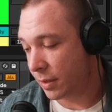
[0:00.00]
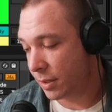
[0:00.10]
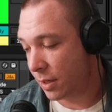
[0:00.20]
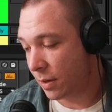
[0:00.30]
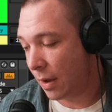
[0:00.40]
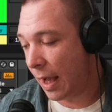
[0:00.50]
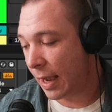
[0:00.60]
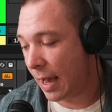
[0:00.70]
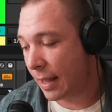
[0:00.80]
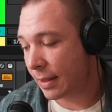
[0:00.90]
So I
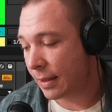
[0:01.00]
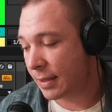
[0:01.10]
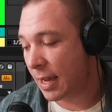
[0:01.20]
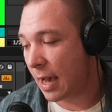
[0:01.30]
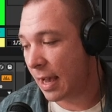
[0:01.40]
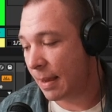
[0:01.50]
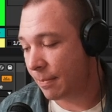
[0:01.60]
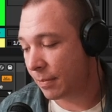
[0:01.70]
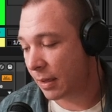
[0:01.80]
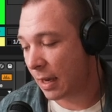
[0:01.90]
got time